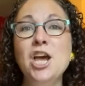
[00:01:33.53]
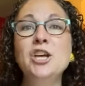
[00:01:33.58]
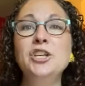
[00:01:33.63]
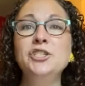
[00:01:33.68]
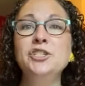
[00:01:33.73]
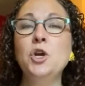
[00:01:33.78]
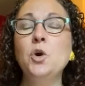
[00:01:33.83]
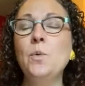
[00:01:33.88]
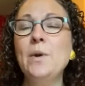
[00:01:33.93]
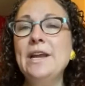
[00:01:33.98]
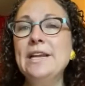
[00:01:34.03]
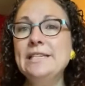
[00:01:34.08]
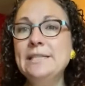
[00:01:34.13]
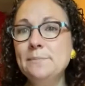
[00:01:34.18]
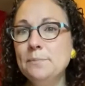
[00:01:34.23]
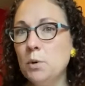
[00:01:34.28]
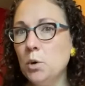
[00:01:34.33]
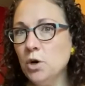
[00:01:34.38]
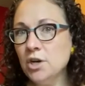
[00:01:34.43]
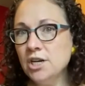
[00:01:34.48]
So it's
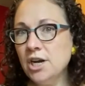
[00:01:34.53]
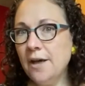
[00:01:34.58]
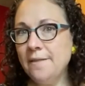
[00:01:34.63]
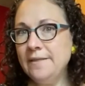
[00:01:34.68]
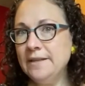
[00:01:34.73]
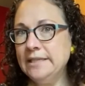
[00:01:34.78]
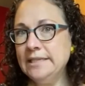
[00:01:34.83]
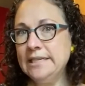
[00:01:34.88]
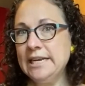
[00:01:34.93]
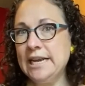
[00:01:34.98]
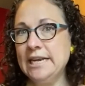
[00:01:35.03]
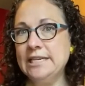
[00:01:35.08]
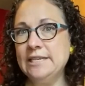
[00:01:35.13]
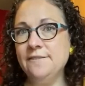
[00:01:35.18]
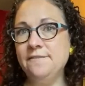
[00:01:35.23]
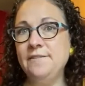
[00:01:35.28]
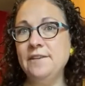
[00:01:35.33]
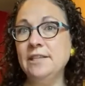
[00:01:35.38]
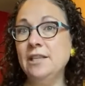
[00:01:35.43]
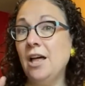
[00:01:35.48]
important on this day to
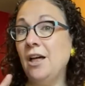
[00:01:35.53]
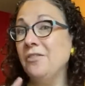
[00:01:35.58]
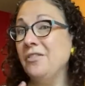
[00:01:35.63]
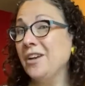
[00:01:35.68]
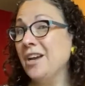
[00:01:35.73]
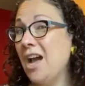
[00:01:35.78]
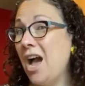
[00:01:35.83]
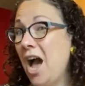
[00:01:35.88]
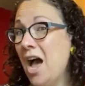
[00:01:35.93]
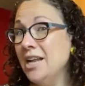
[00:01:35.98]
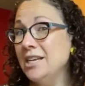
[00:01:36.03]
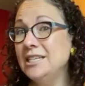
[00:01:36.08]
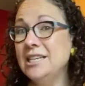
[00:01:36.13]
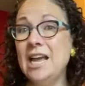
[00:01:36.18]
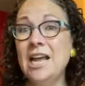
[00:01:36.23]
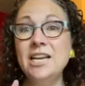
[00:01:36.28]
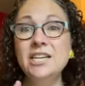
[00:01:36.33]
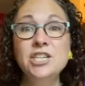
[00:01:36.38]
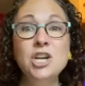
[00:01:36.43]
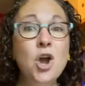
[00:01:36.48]
fill out the
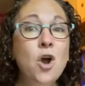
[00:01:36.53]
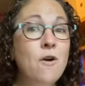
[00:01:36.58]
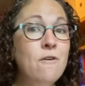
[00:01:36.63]
content,